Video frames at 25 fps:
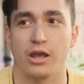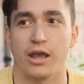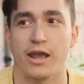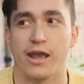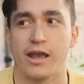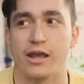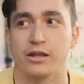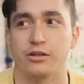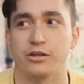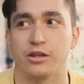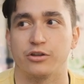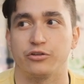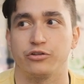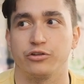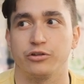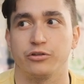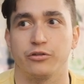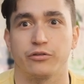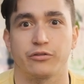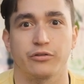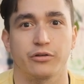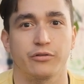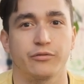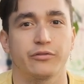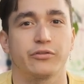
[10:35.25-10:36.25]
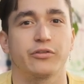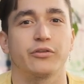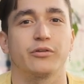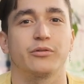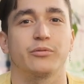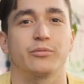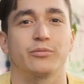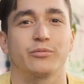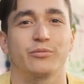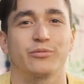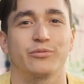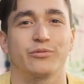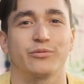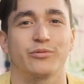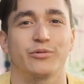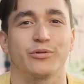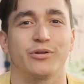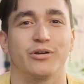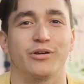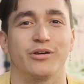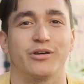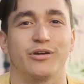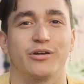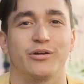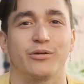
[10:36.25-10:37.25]
And, and she deserves the
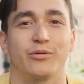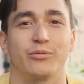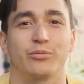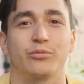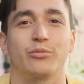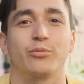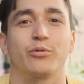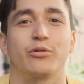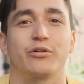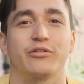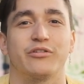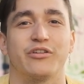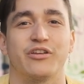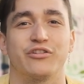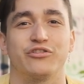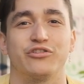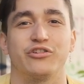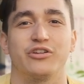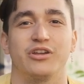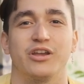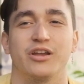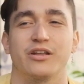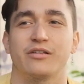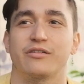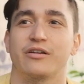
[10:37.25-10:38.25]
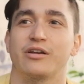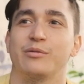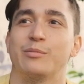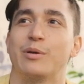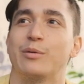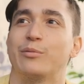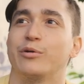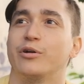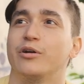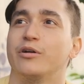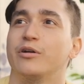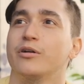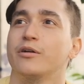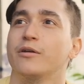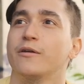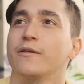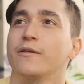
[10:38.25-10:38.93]
uh, rewards that she gets. I remember